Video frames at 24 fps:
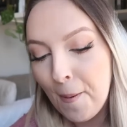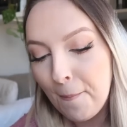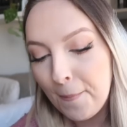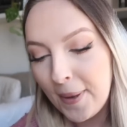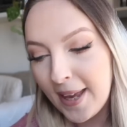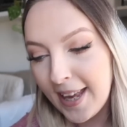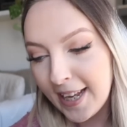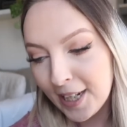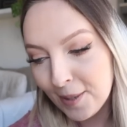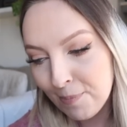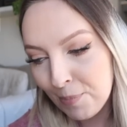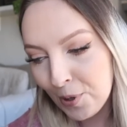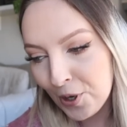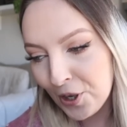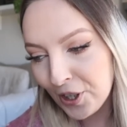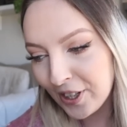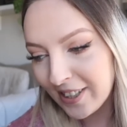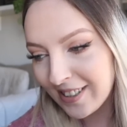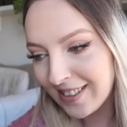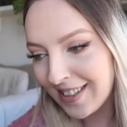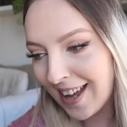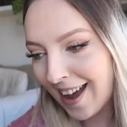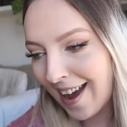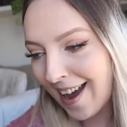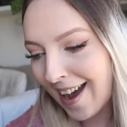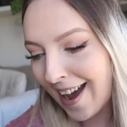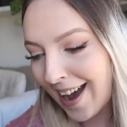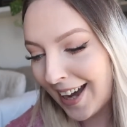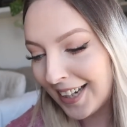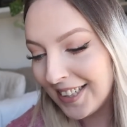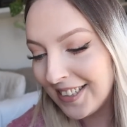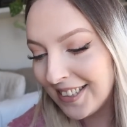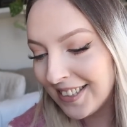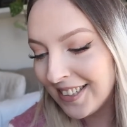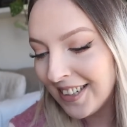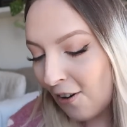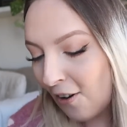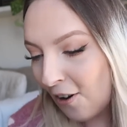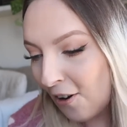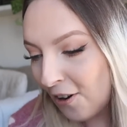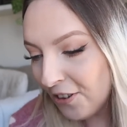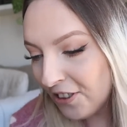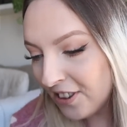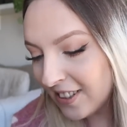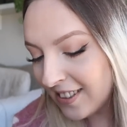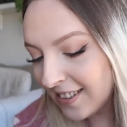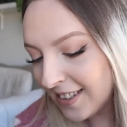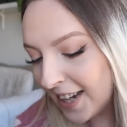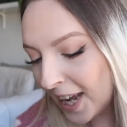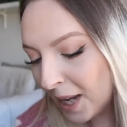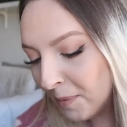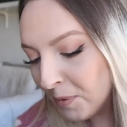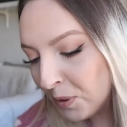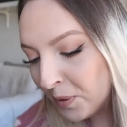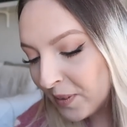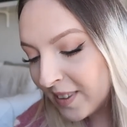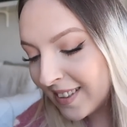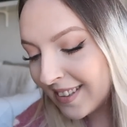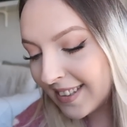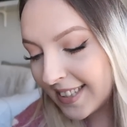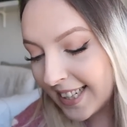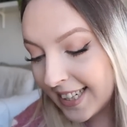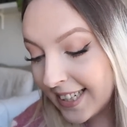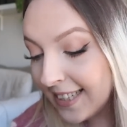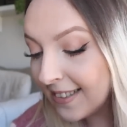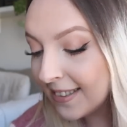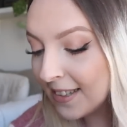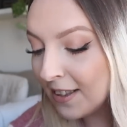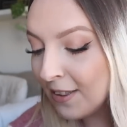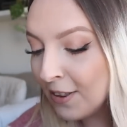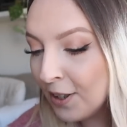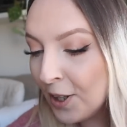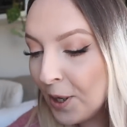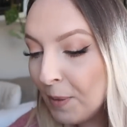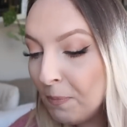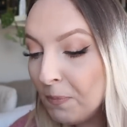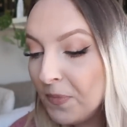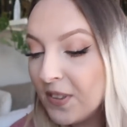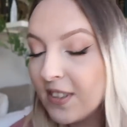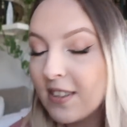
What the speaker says: pick books that had authors' names with C's in them.